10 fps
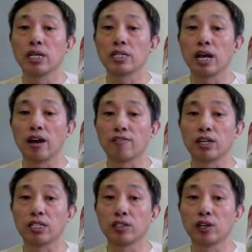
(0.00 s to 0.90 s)
you have a
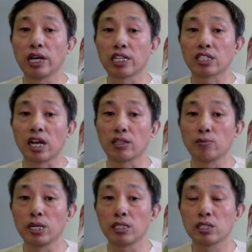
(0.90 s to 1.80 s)
little
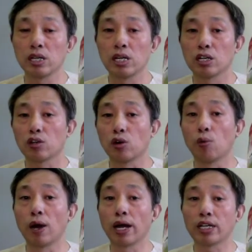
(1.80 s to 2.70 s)
excitement, go
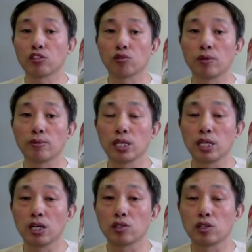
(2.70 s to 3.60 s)
one extreme than
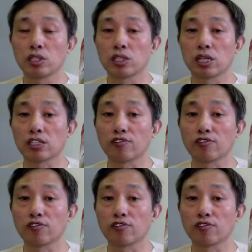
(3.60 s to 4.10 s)
others. That's